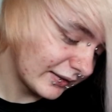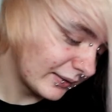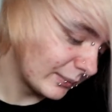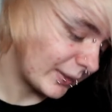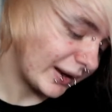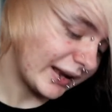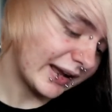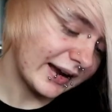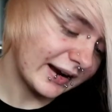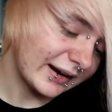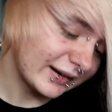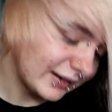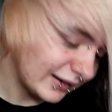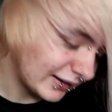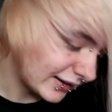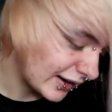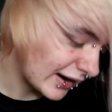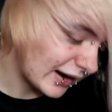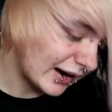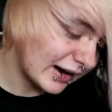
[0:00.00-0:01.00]
my
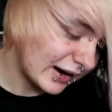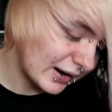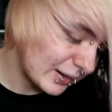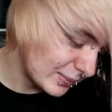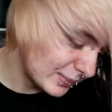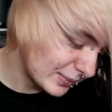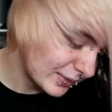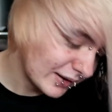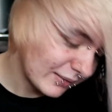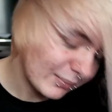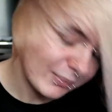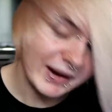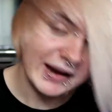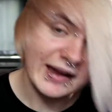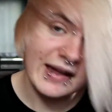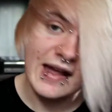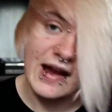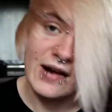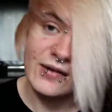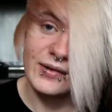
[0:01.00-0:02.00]
acne's calm, my
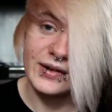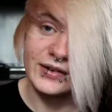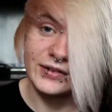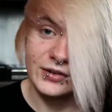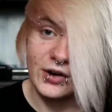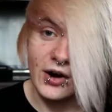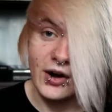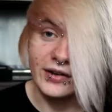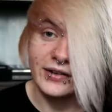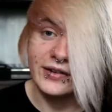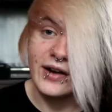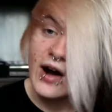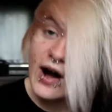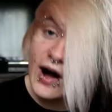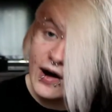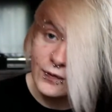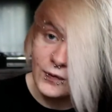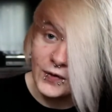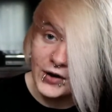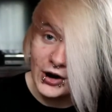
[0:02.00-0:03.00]
hair is not
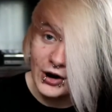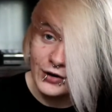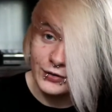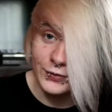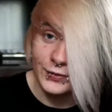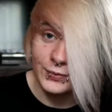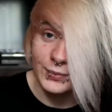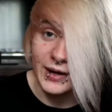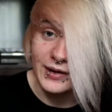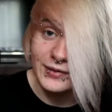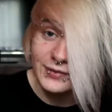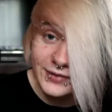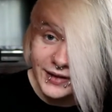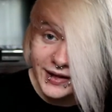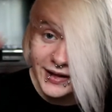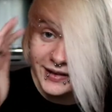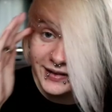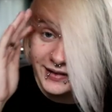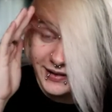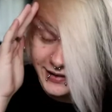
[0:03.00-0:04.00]
halfway off of my
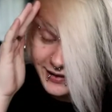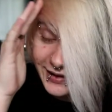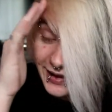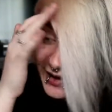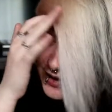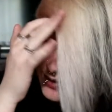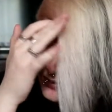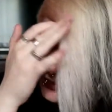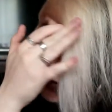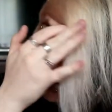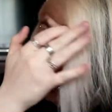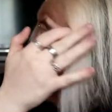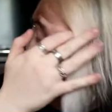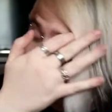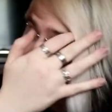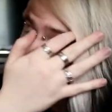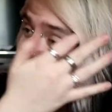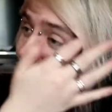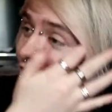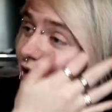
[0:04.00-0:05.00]
face with
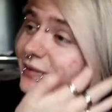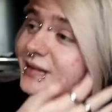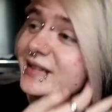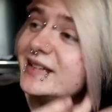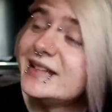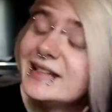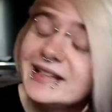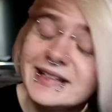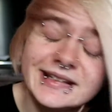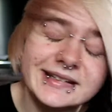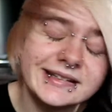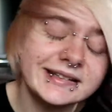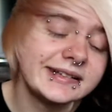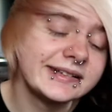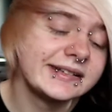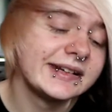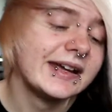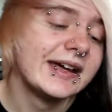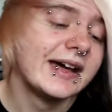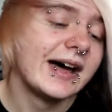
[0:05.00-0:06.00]
being over
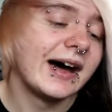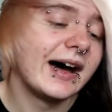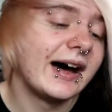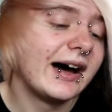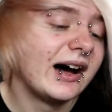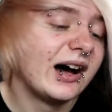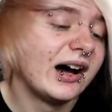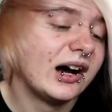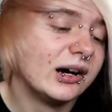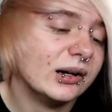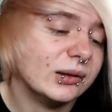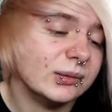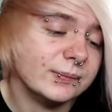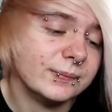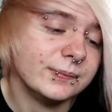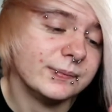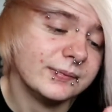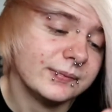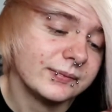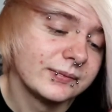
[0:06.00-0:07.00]
teased. The
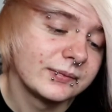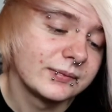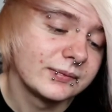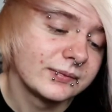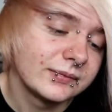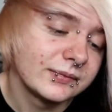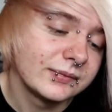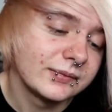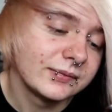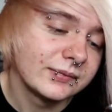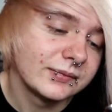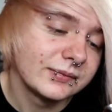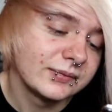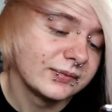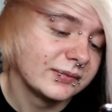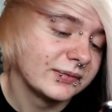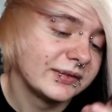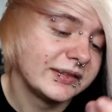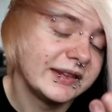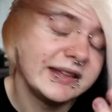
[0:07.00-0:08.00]

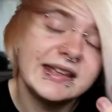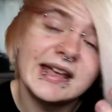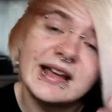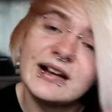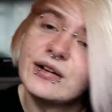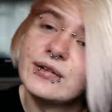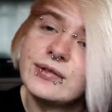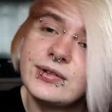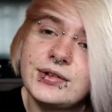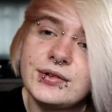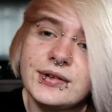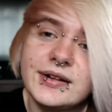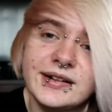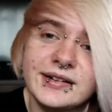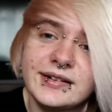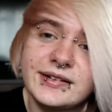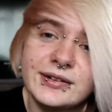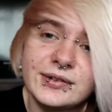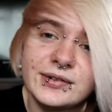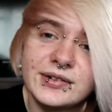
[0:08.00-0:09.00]
yellow streak is
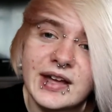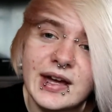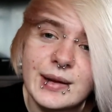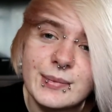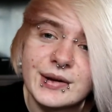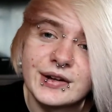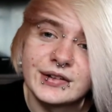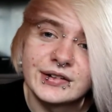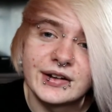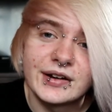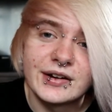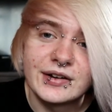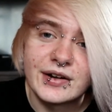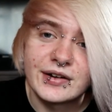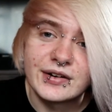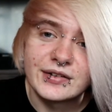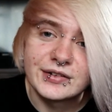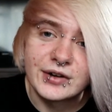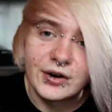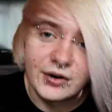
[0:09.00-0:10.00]
still there because I didn't know how
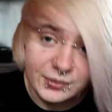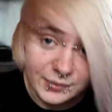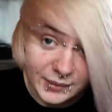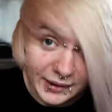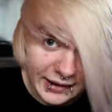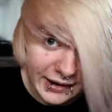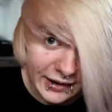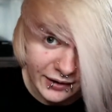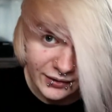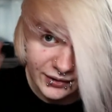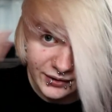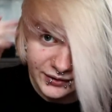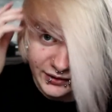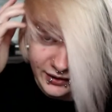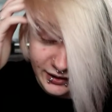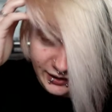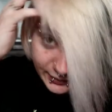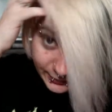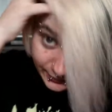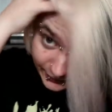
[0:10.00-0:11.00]
to tone my hair at the
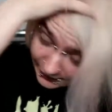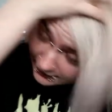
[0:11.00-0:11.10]
time.